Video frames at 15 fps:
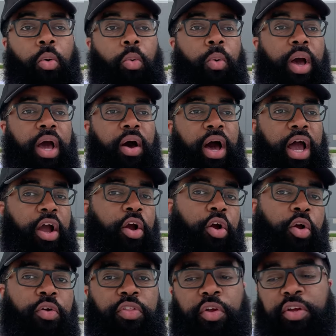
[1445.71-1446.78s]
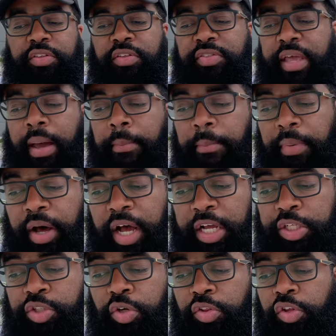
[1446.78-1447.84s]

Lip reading: well, I heard there isn't that much,